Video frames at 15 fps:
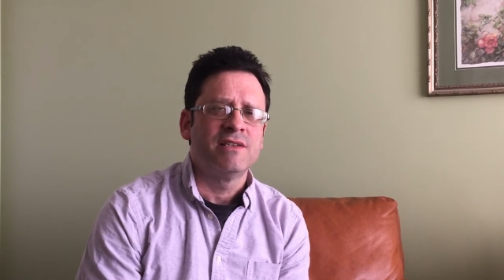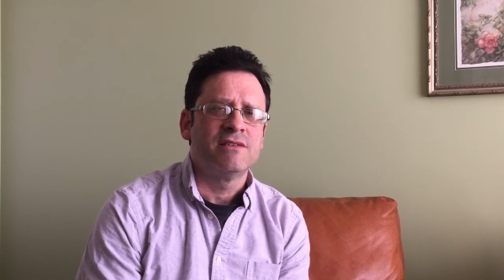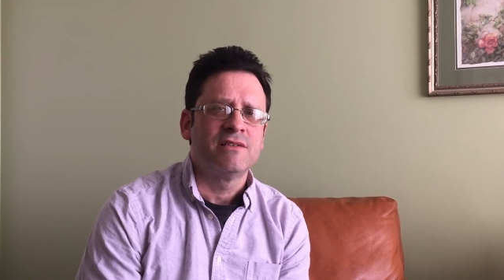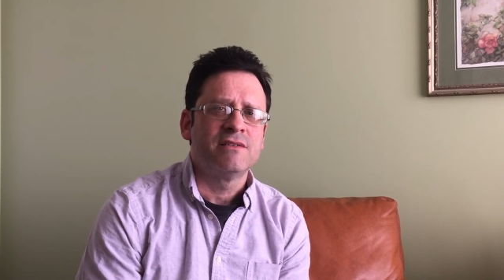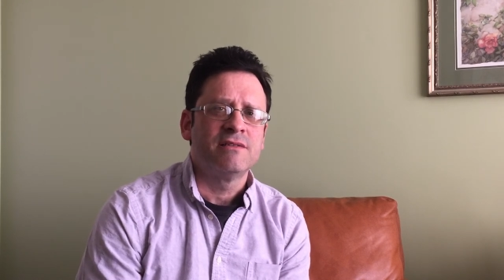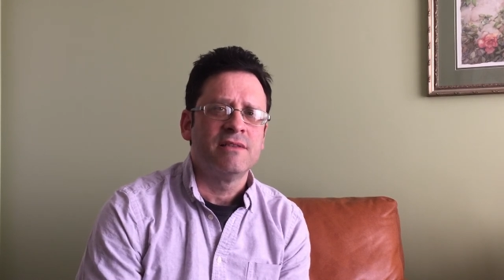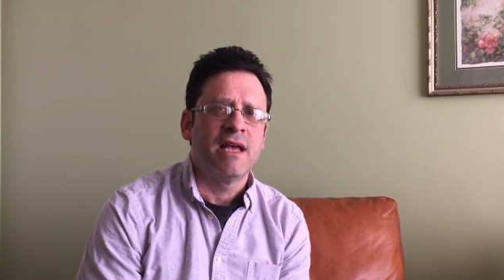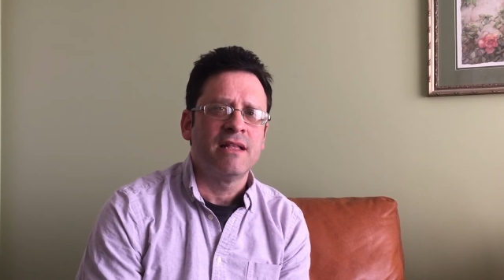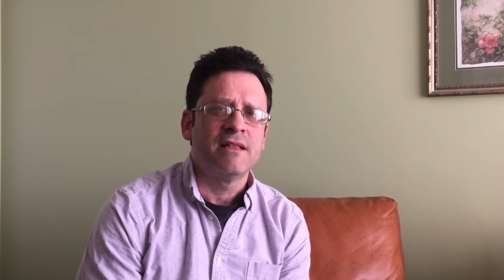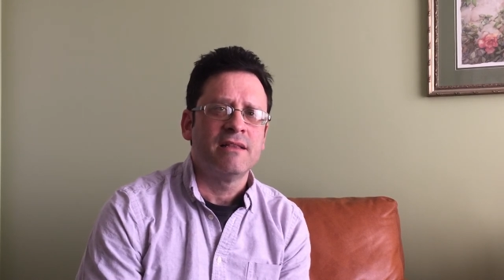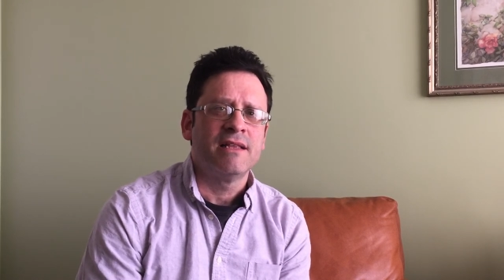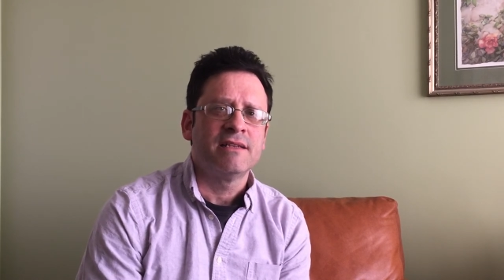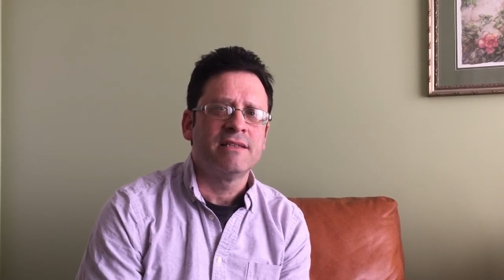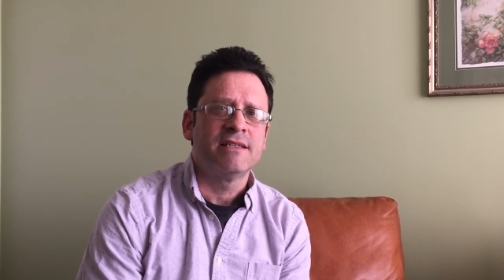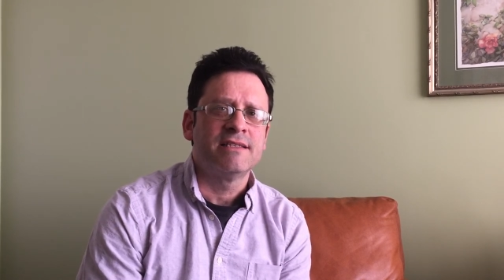It's not
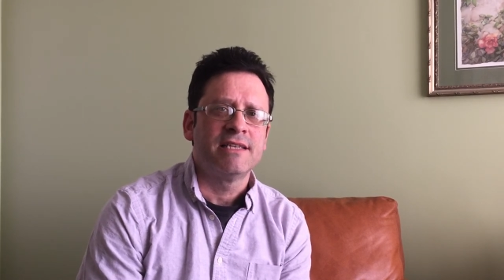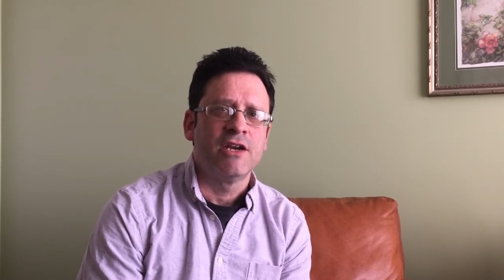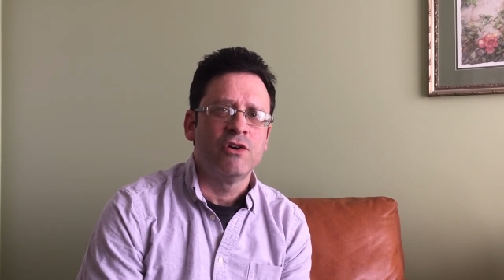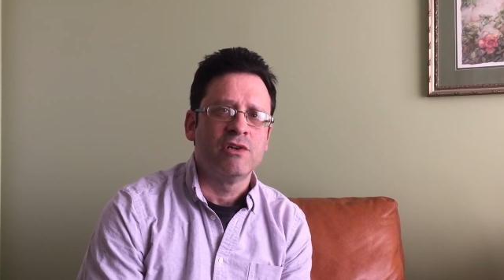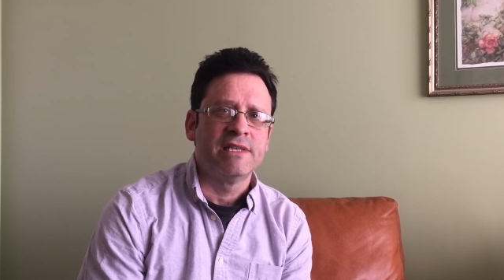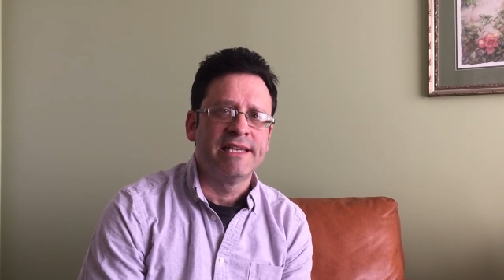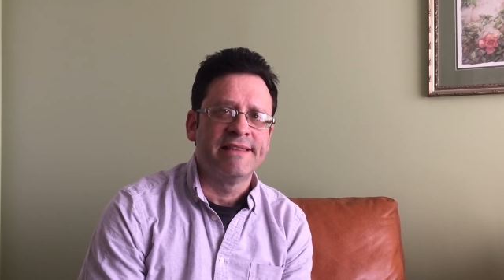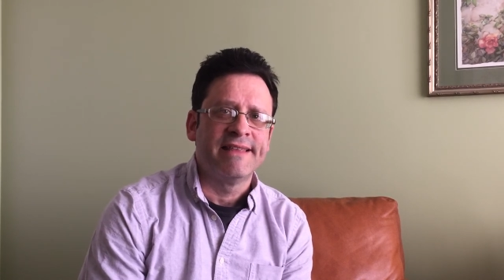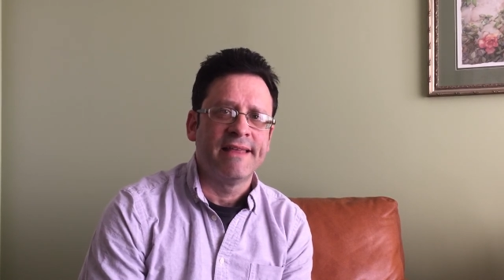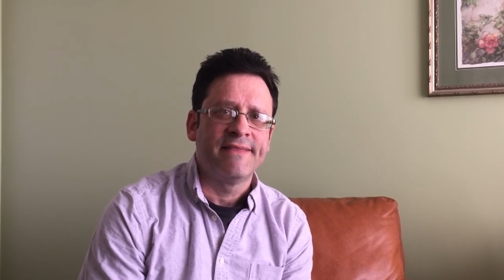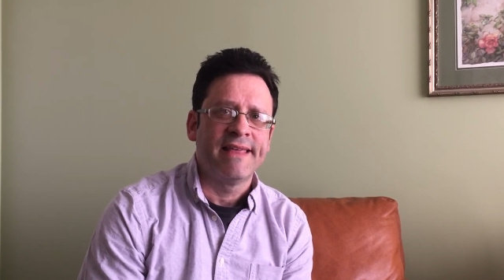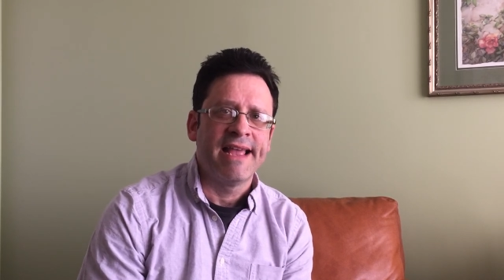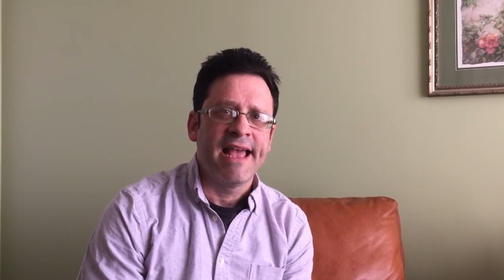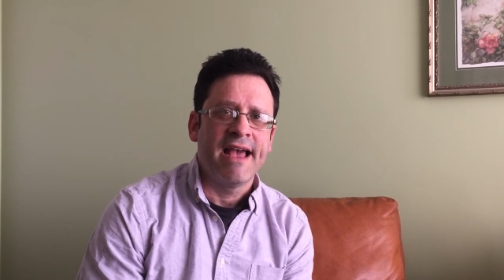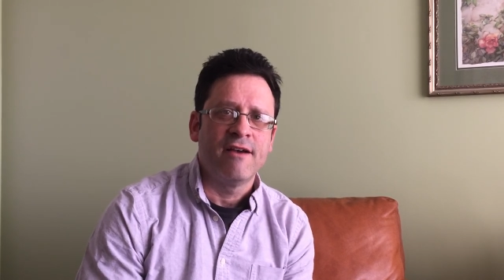necessarily that
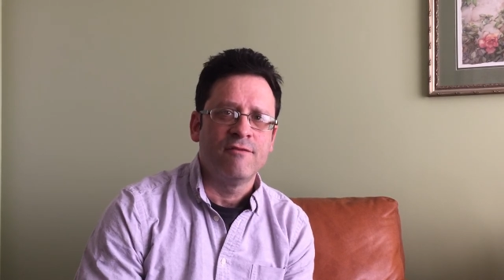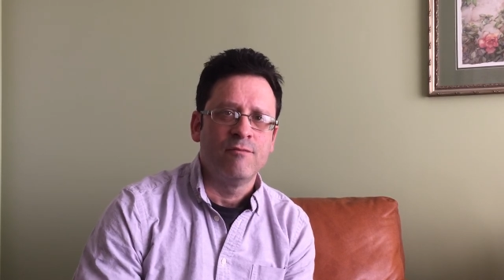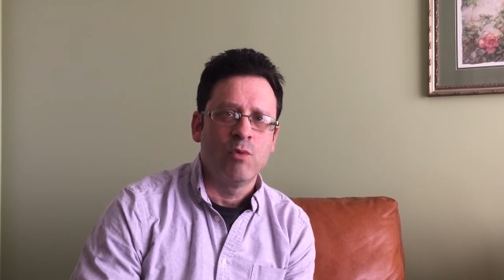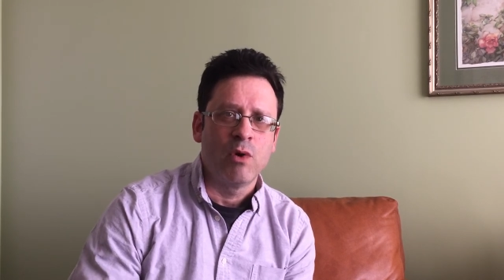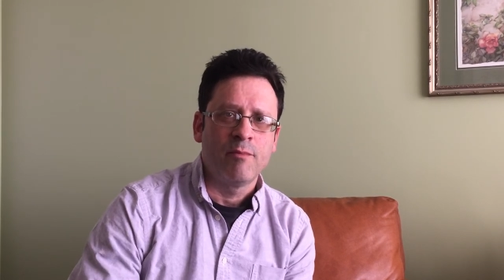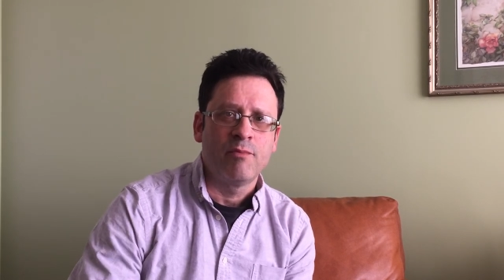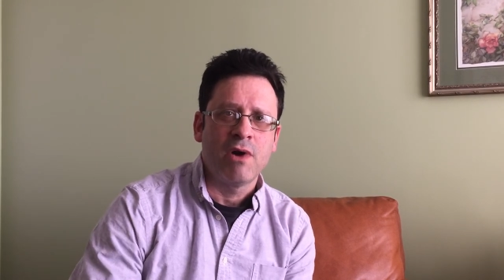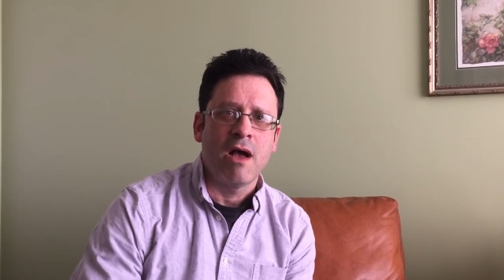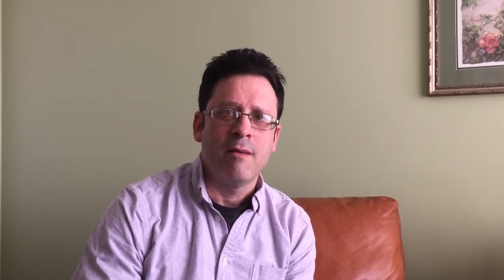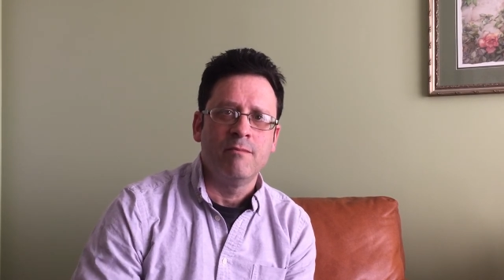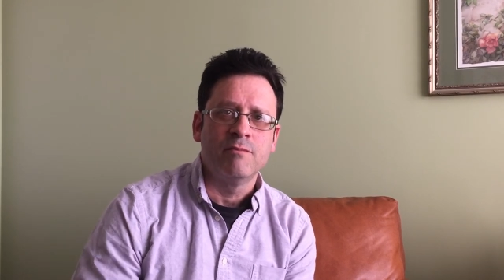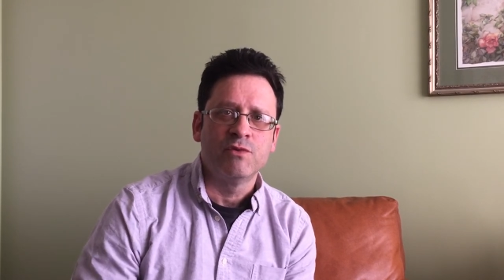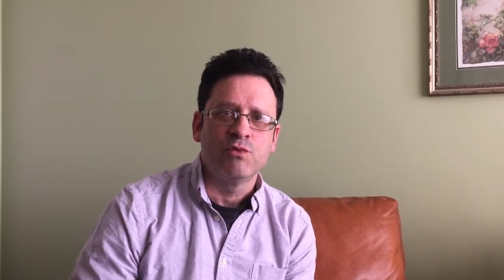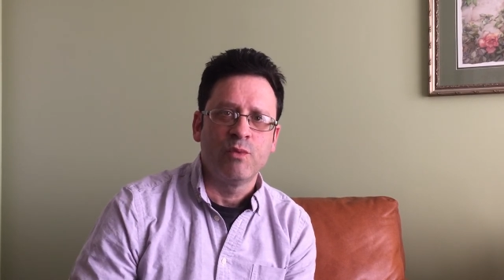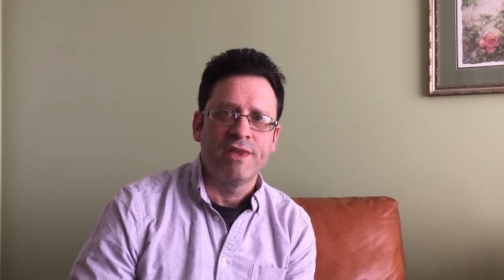they have more
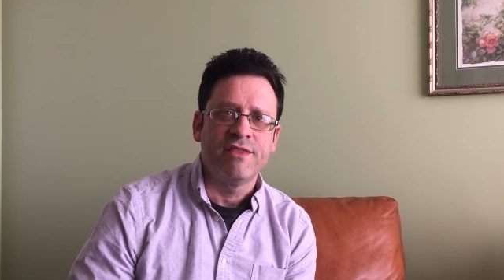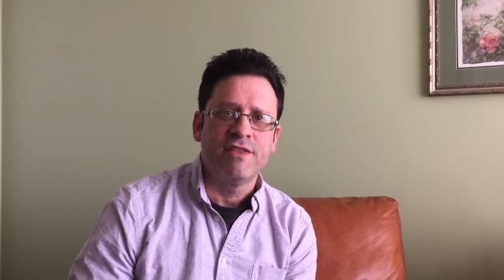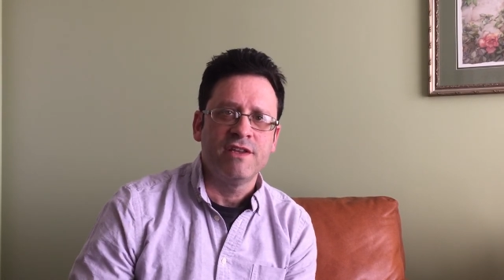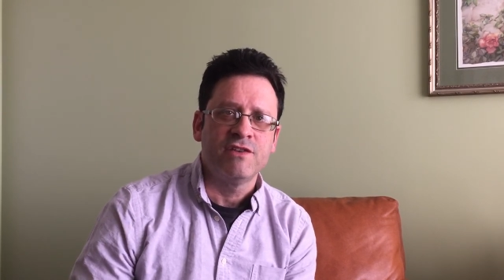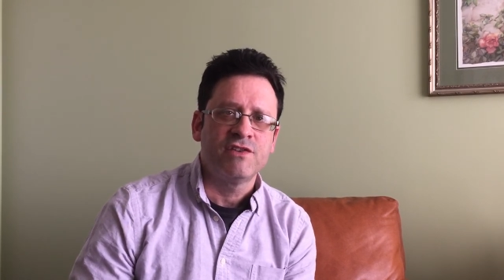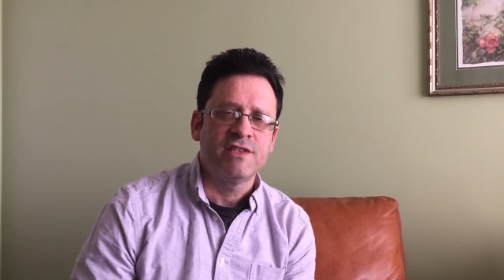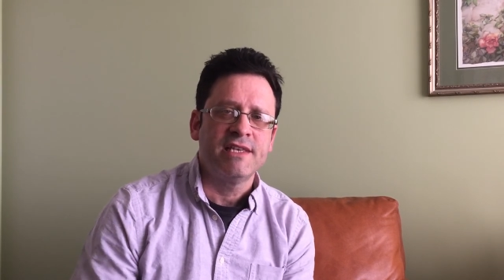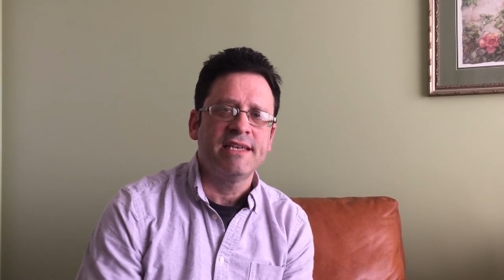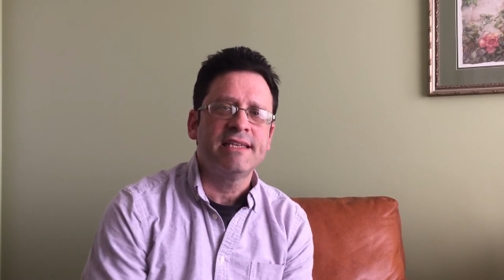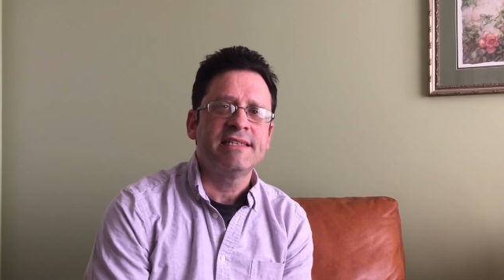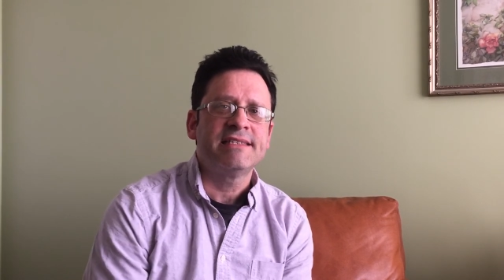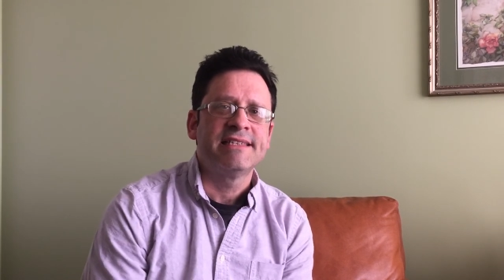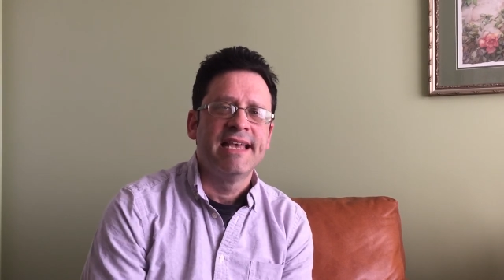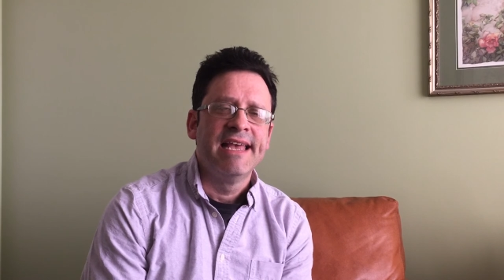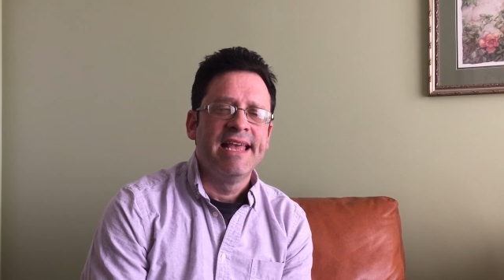problems with these
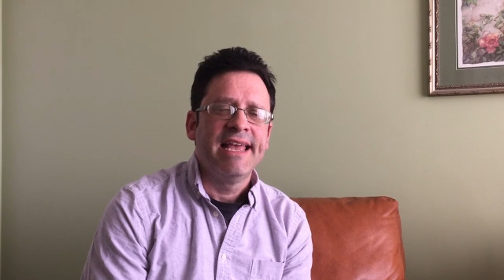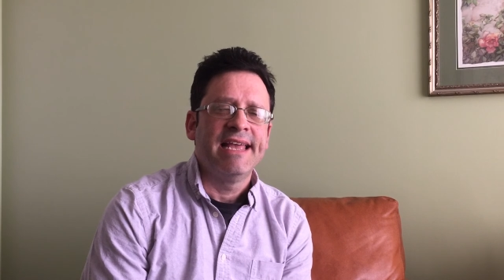things.